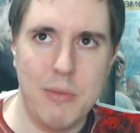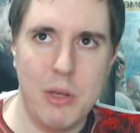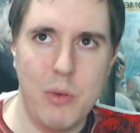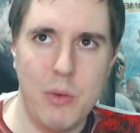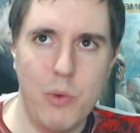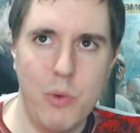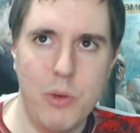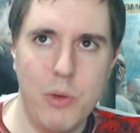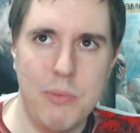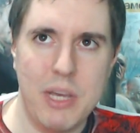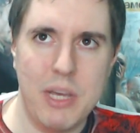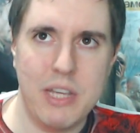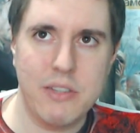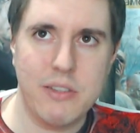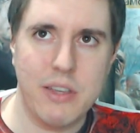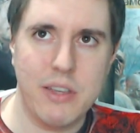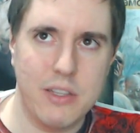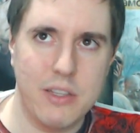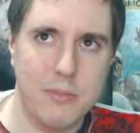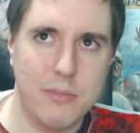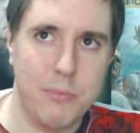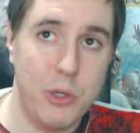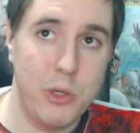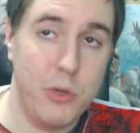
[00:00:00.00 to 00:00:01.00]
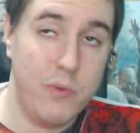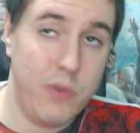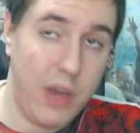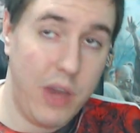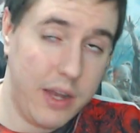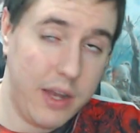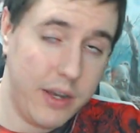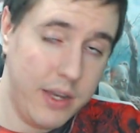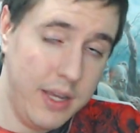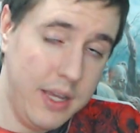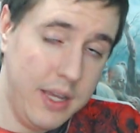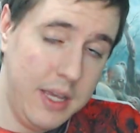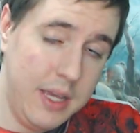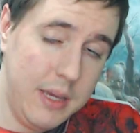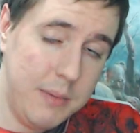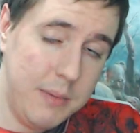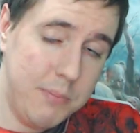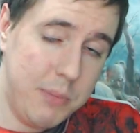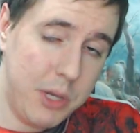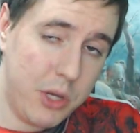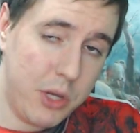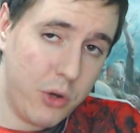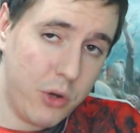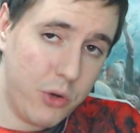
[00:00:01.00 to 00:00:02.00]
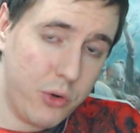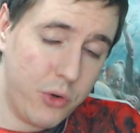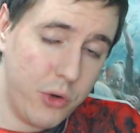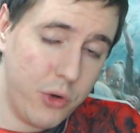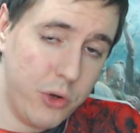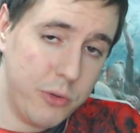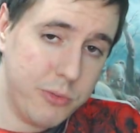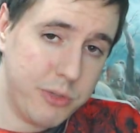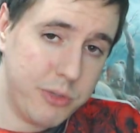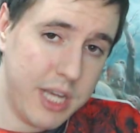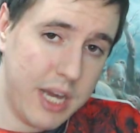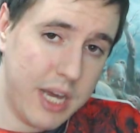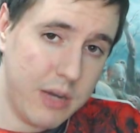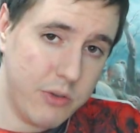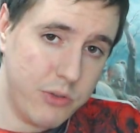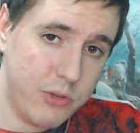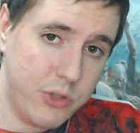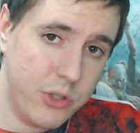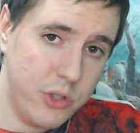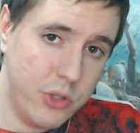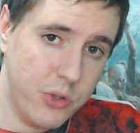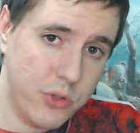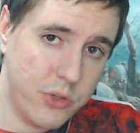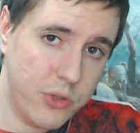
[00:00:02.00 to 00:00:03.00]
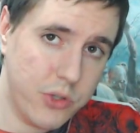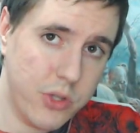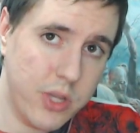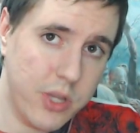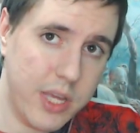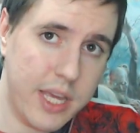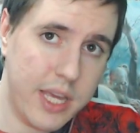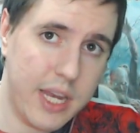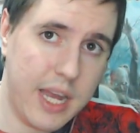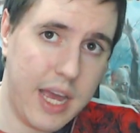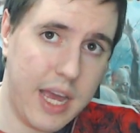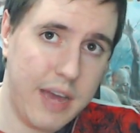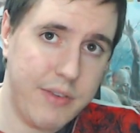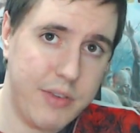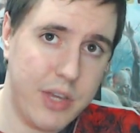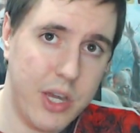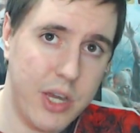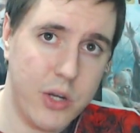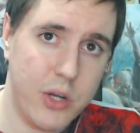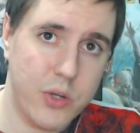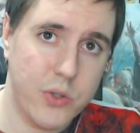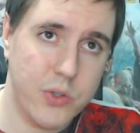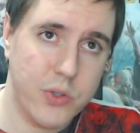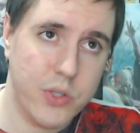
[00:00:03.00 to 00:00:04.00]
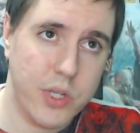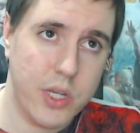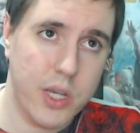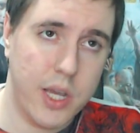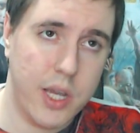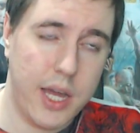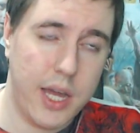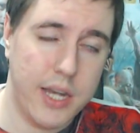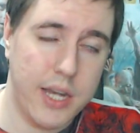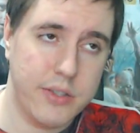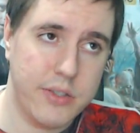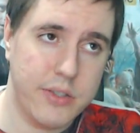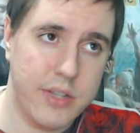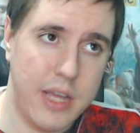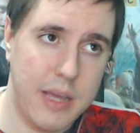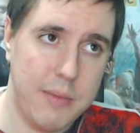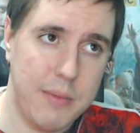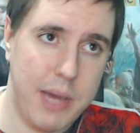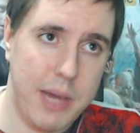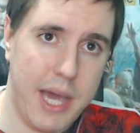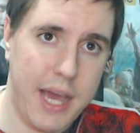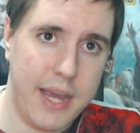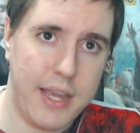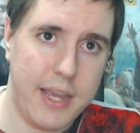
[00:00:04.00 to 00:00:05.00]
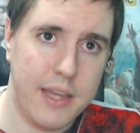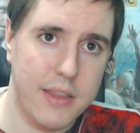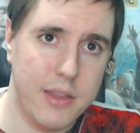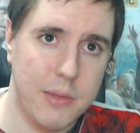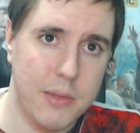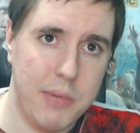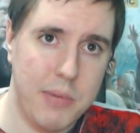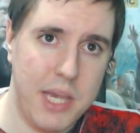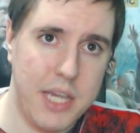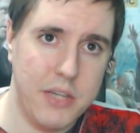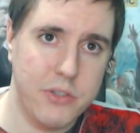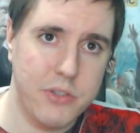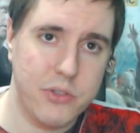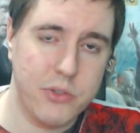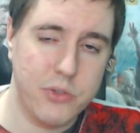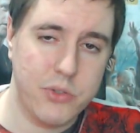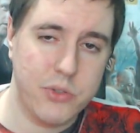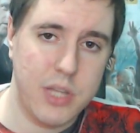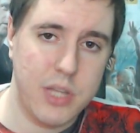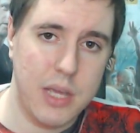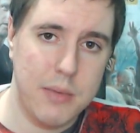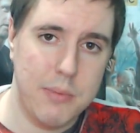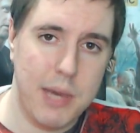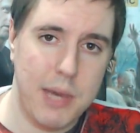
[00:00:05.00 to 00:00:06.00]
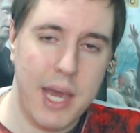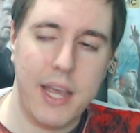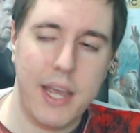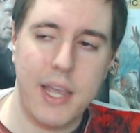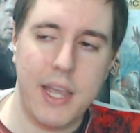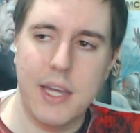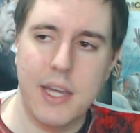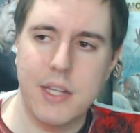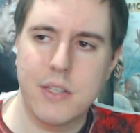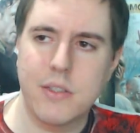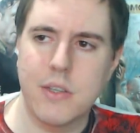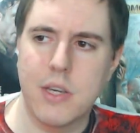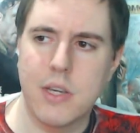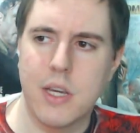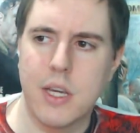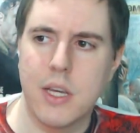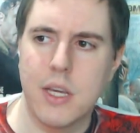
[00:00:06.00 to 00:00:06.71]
I mean, it would make sense, but you've got bigger groups now too, so they can have characters that can kind of stay back at the base or stay back at